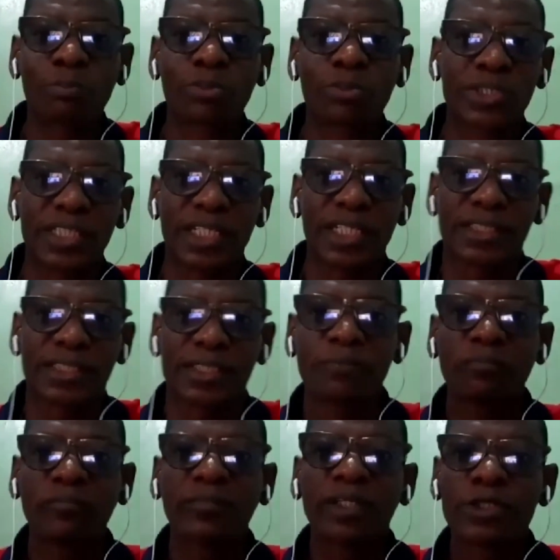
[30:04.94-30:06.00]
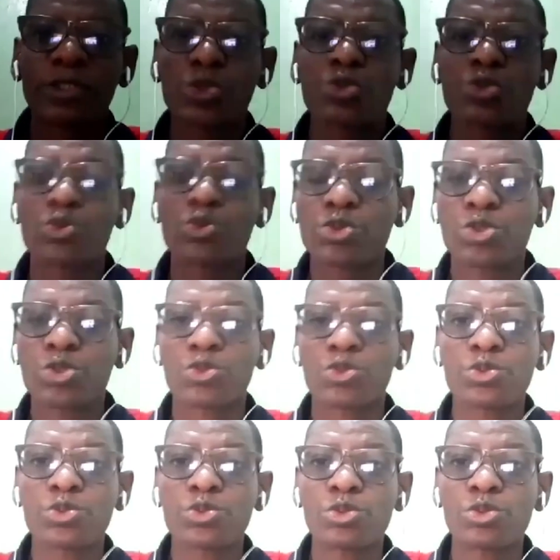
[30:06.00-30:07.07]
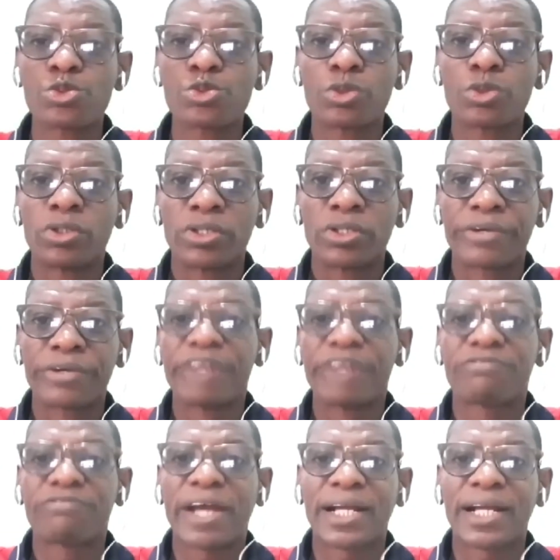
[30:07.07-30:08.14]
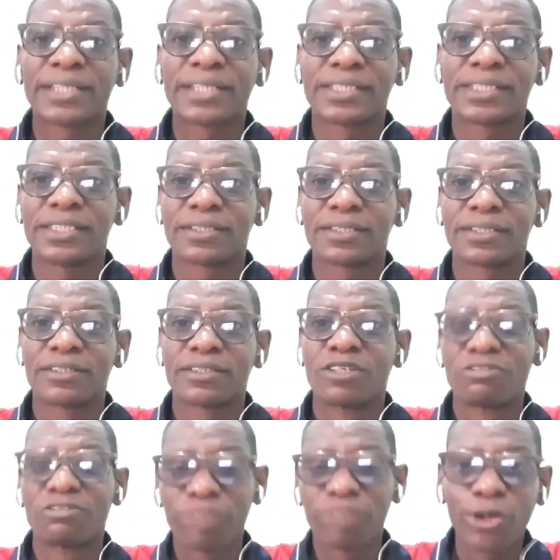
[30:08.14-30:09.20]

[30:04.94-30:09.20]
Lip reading: process to do green financing for your